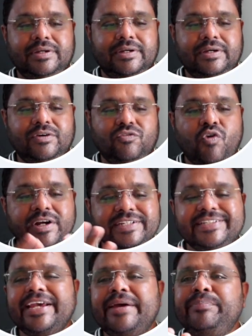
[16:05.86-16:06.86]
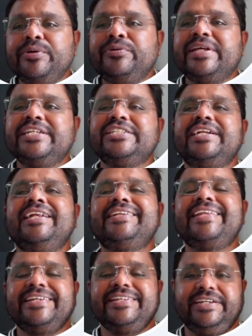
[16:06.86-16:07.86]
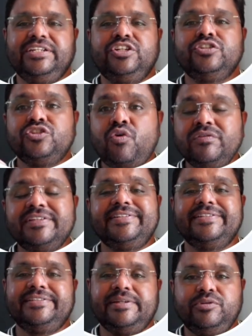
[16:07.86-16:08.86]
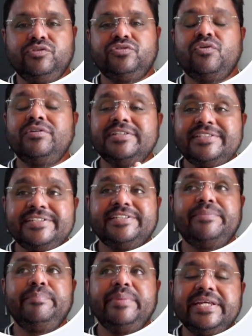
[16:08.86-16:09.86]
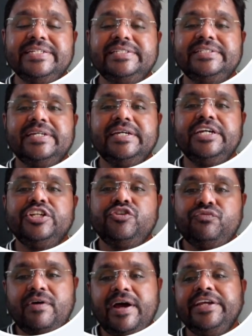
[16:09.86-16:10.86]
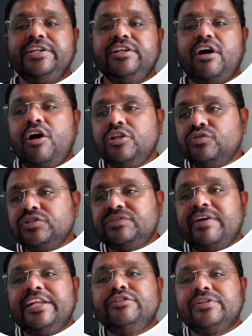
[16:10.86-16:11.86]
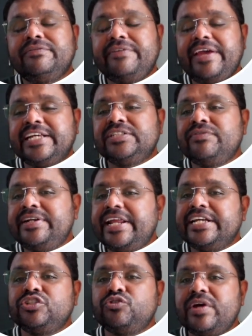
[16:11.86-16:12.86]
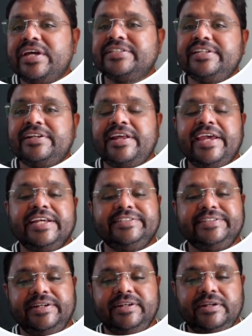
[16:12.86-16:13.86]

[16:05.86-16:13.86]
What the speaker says: What is a computational technique to solve the system? To solve the system means to find all those values of x1, x2, etc., xn.